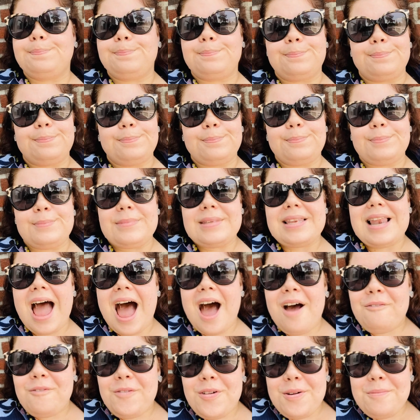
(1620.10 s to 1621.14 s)

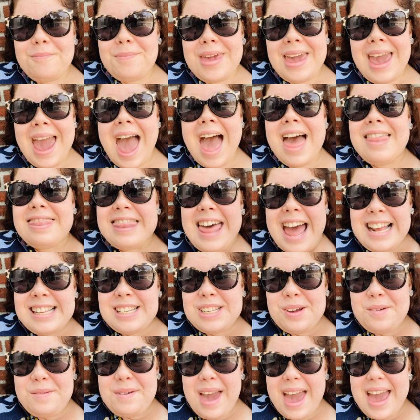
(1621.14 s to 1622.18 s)
not for me. And that's
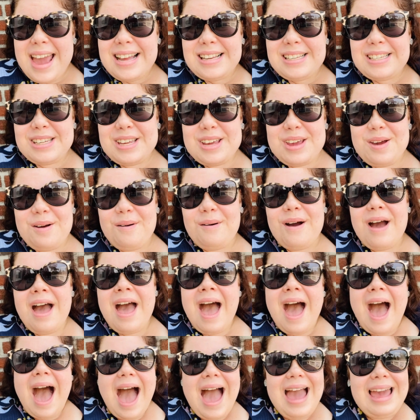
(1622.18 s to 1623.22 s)
okay too.
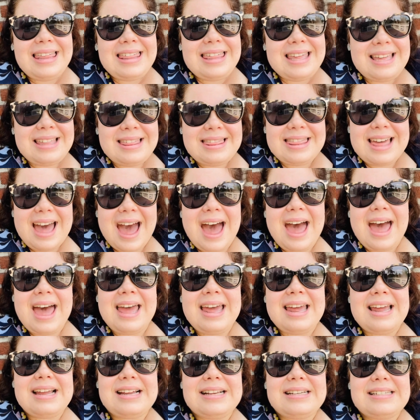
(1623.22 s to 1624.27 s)
I think
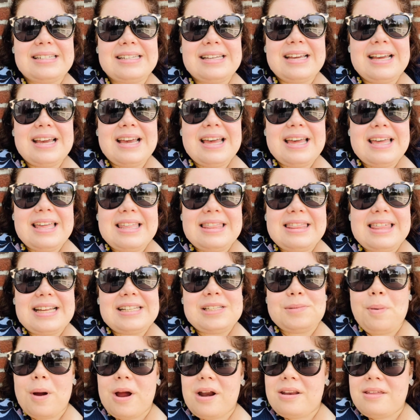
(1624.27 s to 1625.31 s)

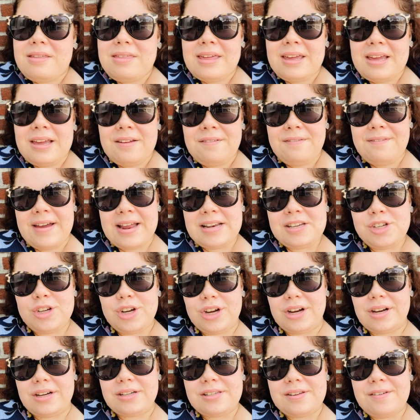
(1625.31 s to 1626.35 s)
that's part of the
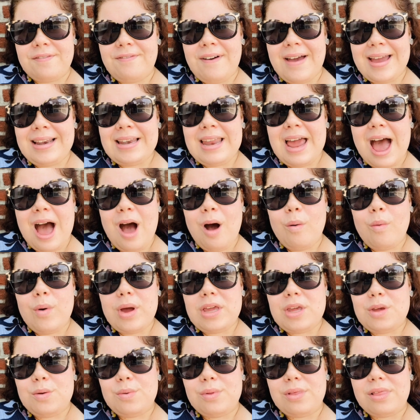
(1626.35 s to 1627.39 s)
adventure, to find out what
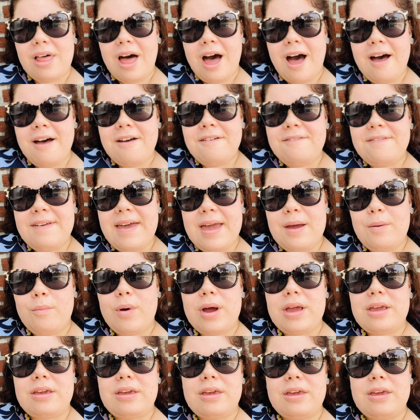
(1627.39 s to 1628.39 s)
you love and what